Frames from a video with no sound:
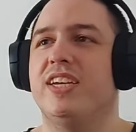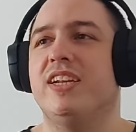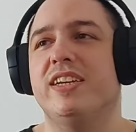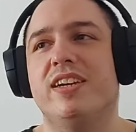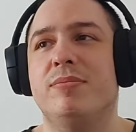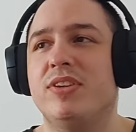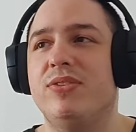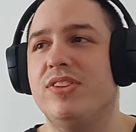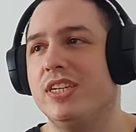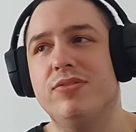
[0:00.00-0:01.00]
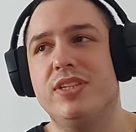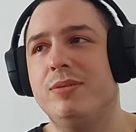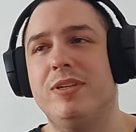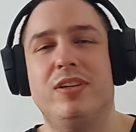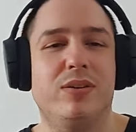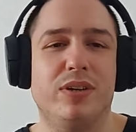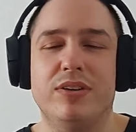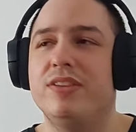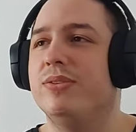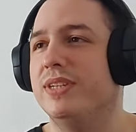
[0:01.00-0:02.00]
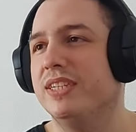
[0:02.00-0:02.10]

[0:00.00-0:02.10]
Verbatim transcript: like that makes you think of Kimi no Na wa right away.